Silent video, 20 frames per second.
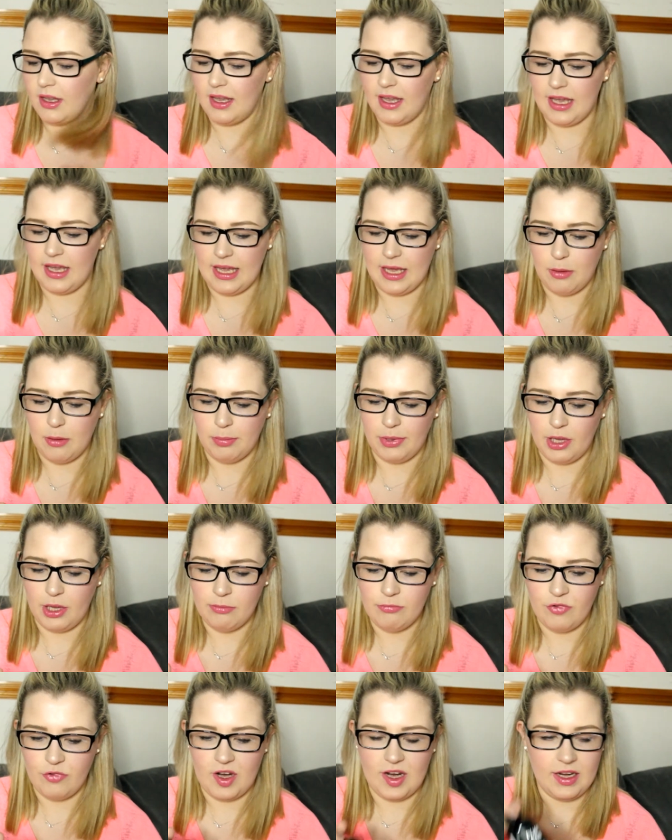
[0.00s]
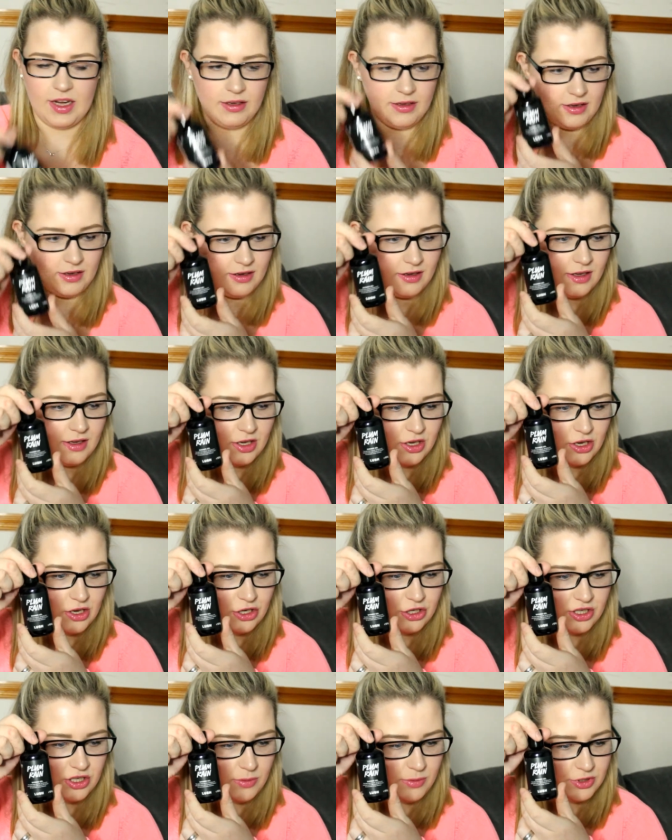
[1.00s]
a Plum Rain
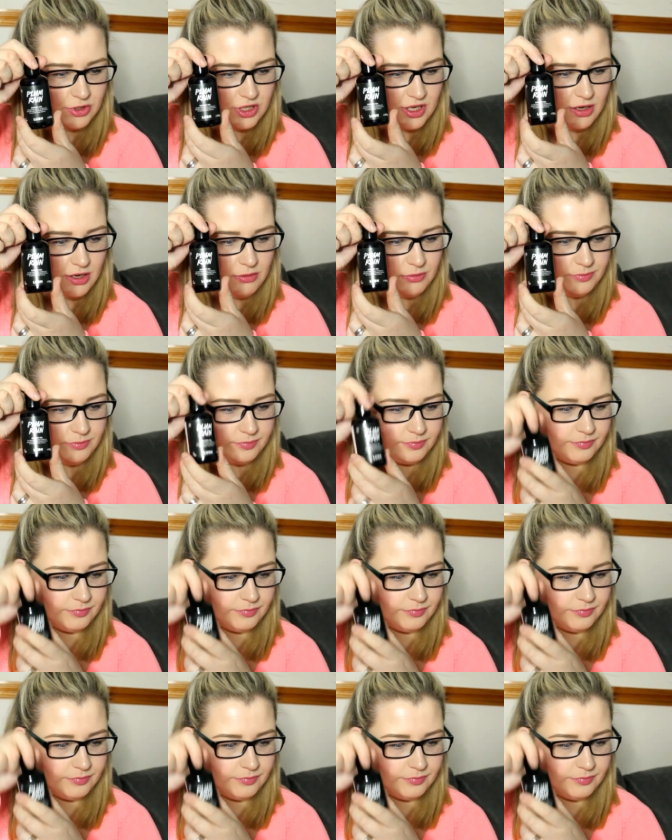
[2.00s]
shower gel